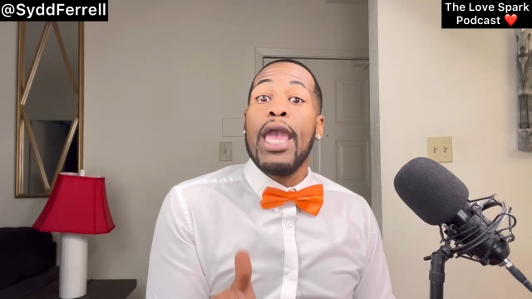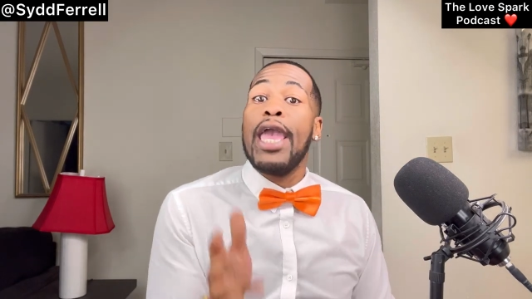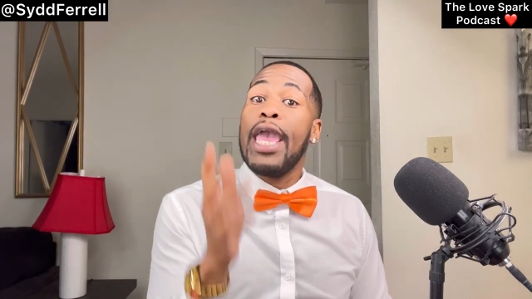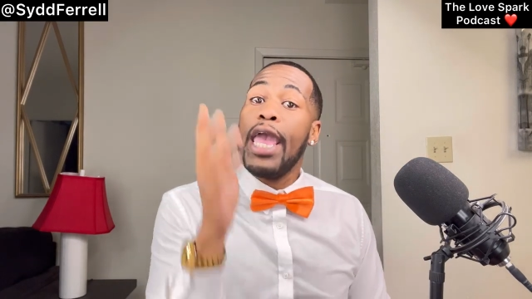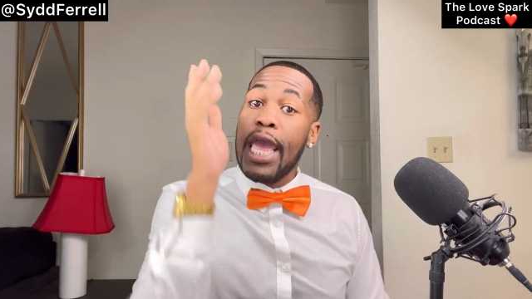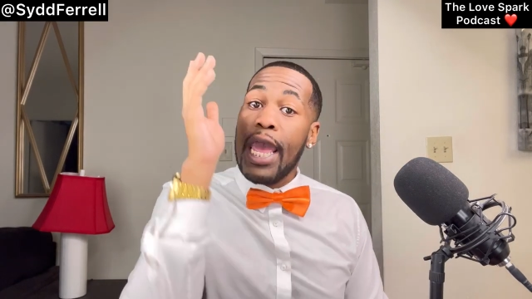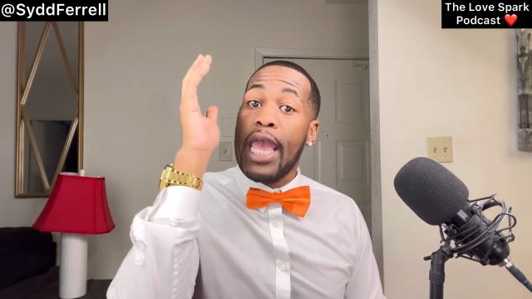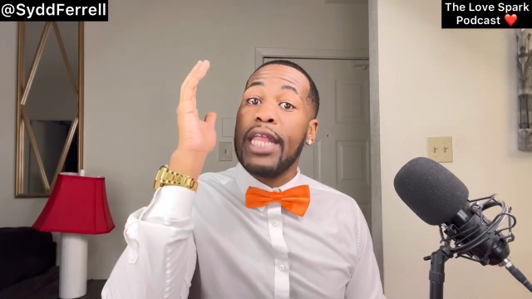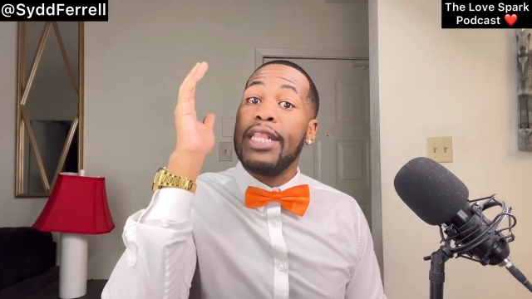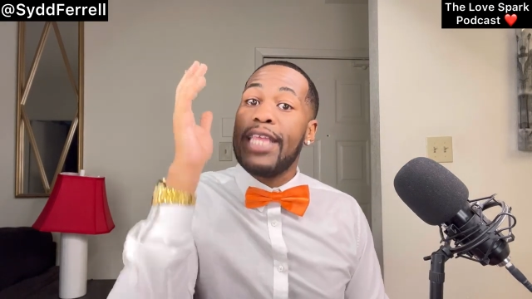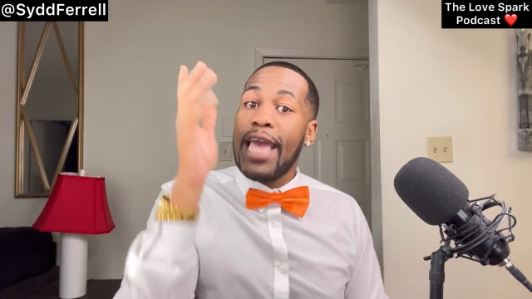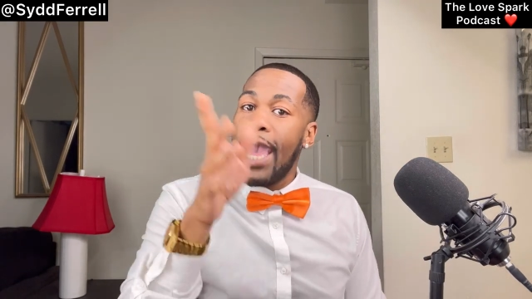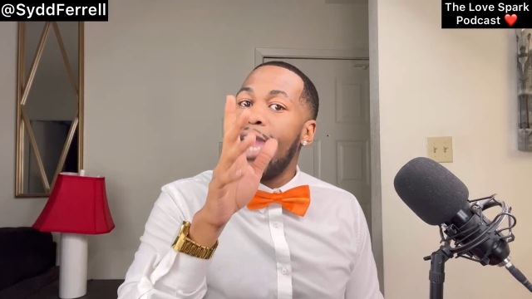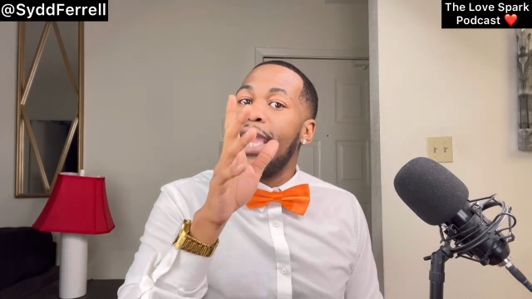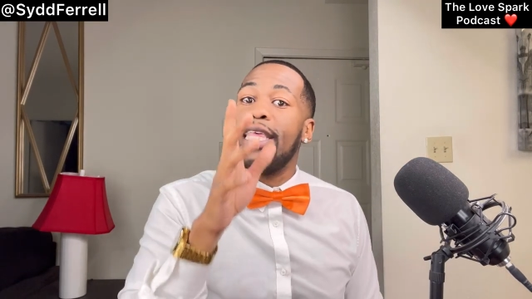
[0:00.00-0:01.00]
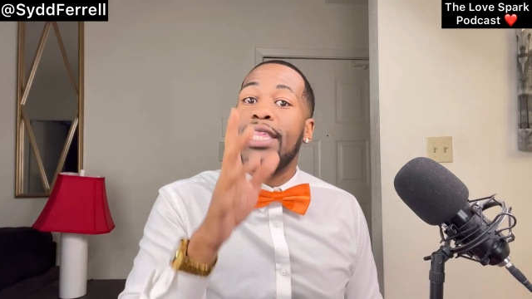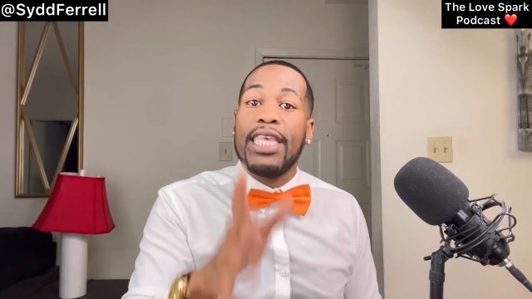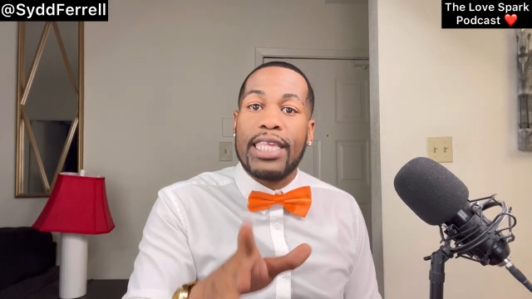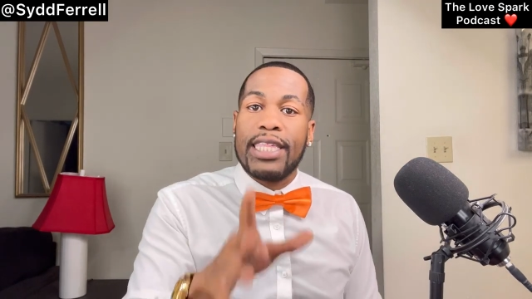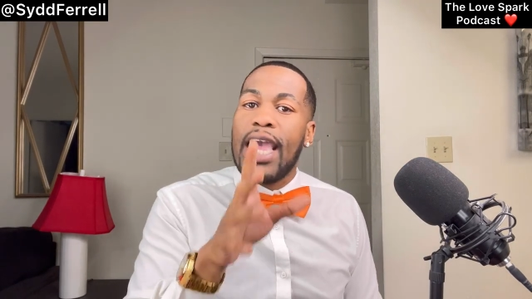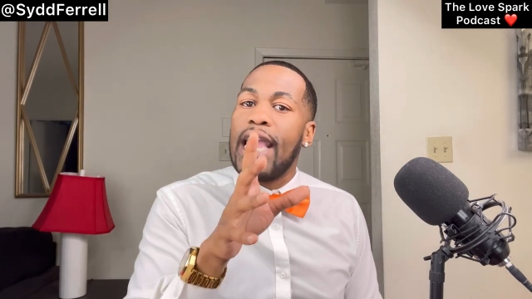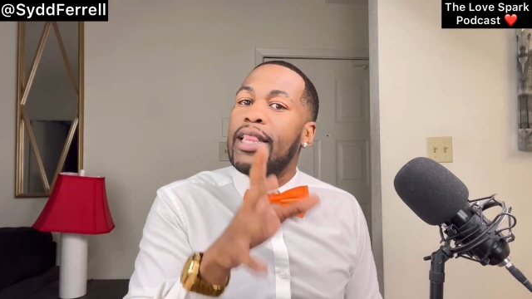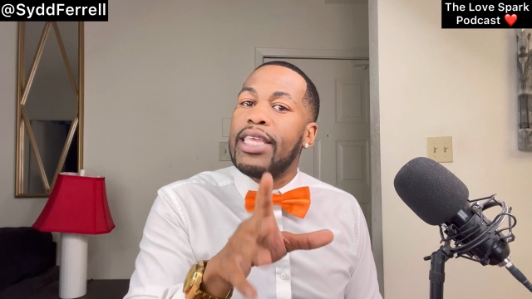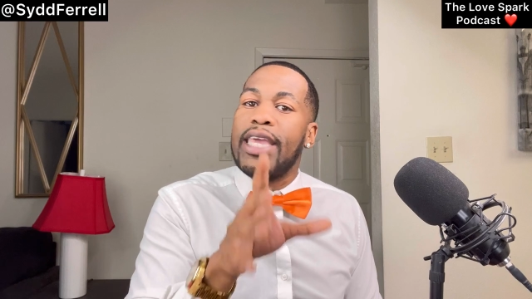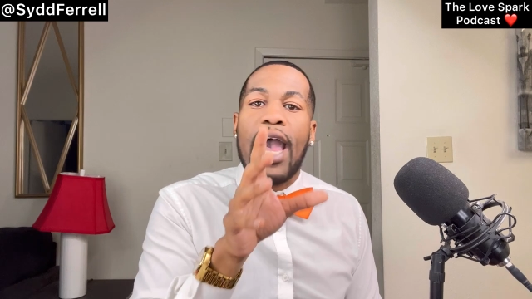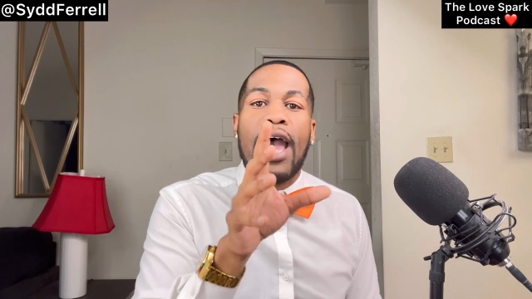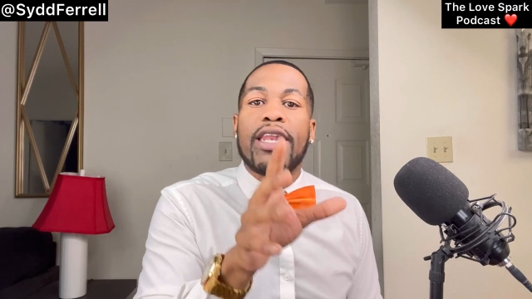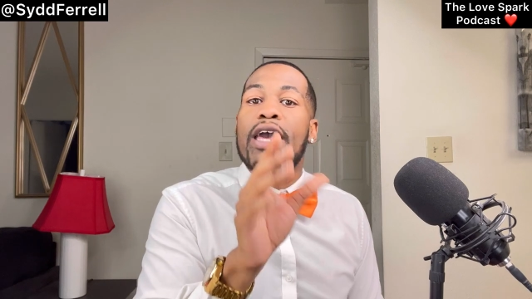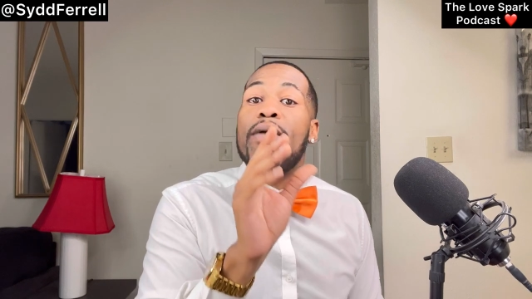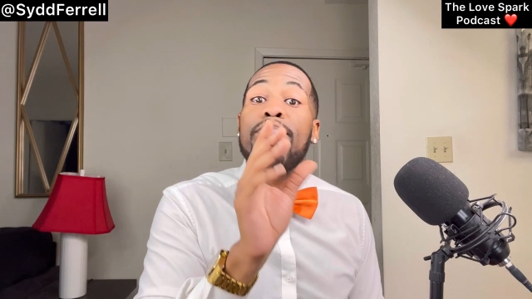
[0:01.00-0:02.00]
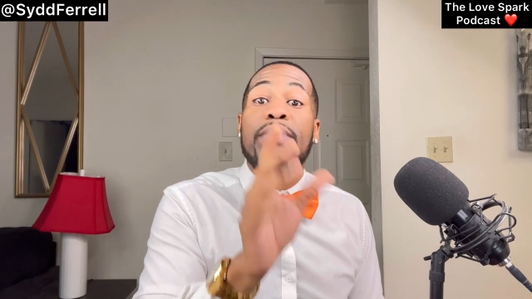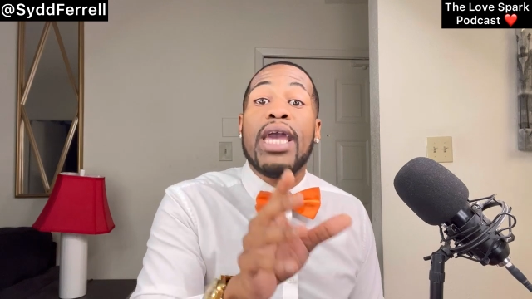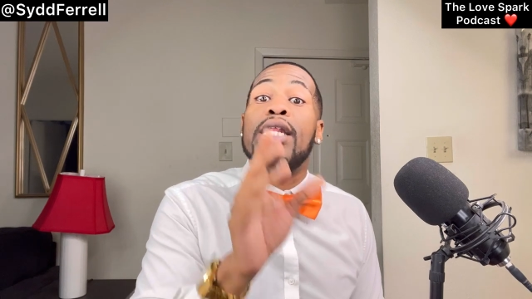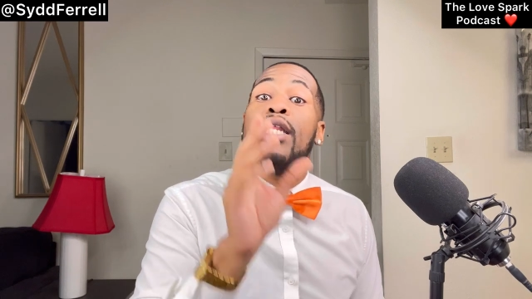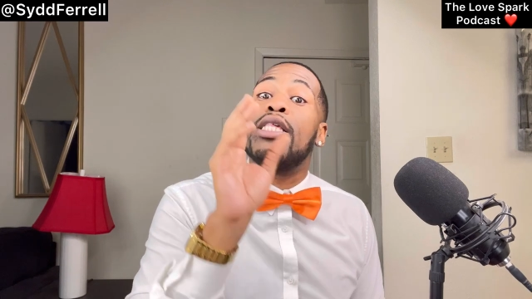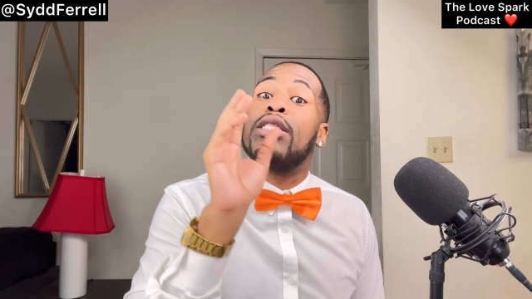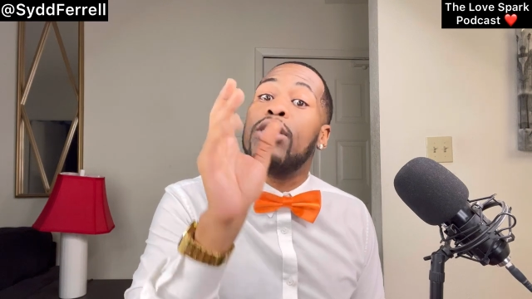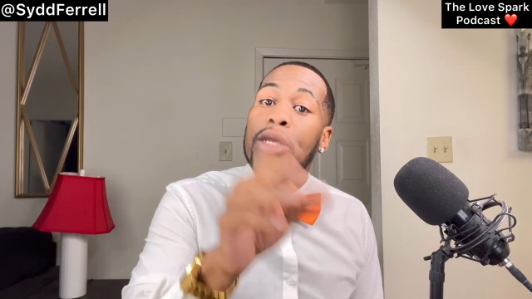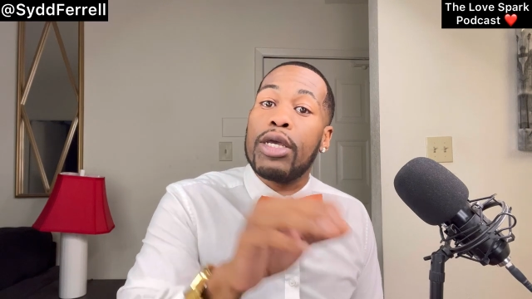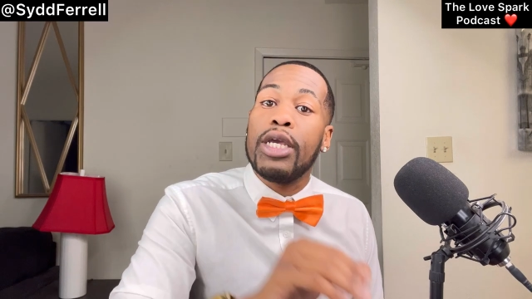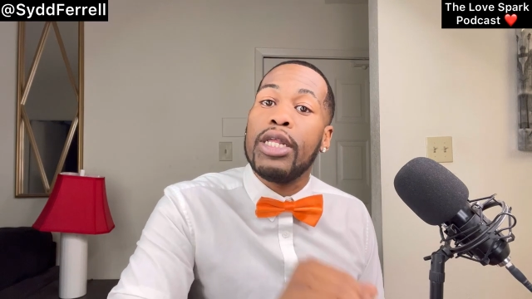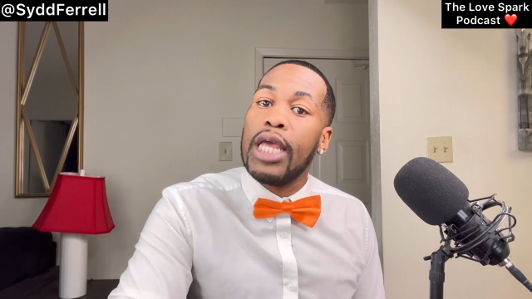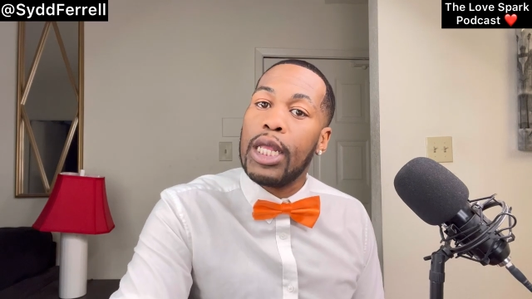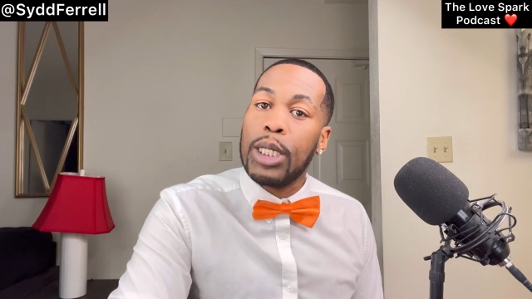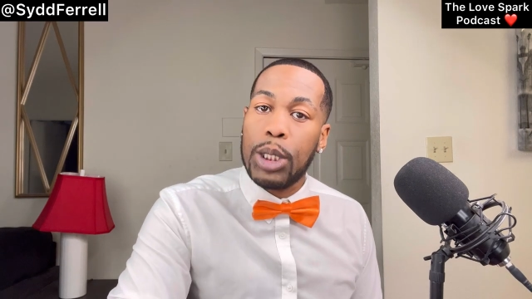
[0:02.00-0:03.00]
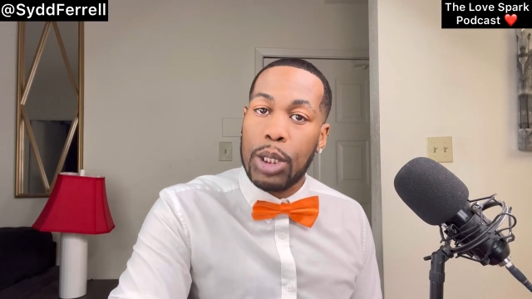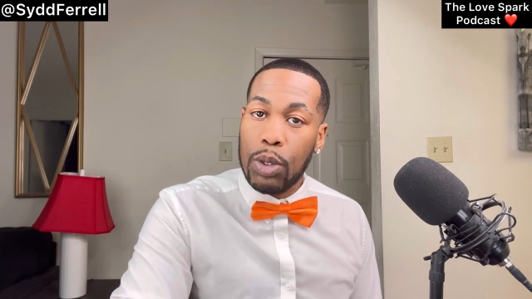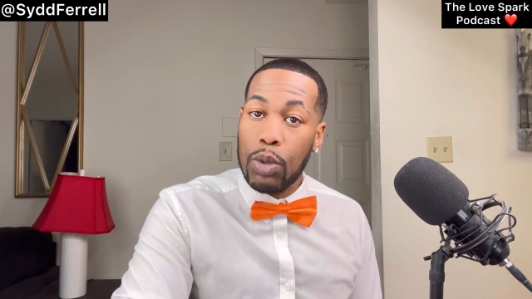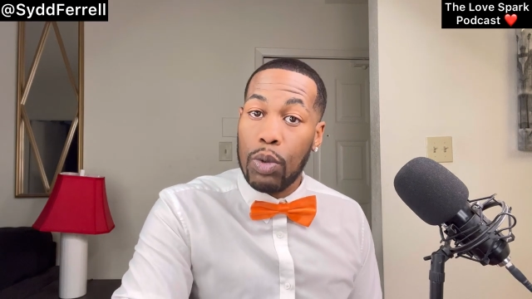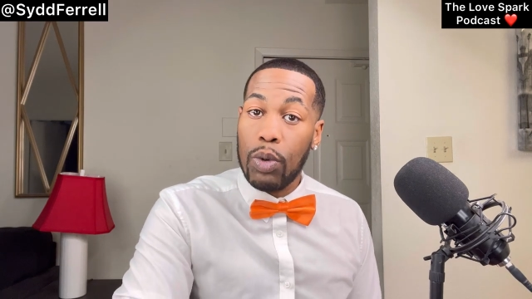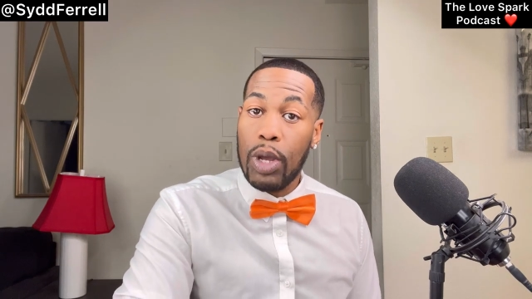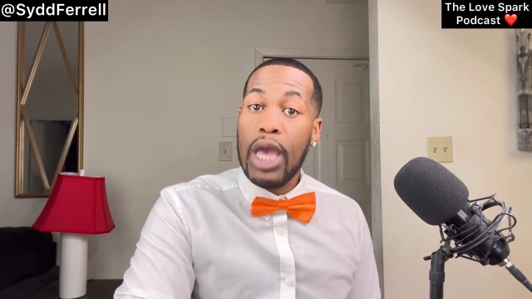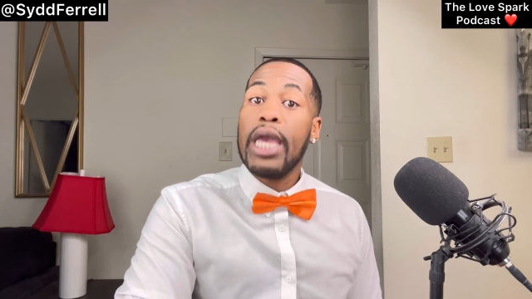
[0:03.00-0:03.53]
And that is exactly how that man is looking at you.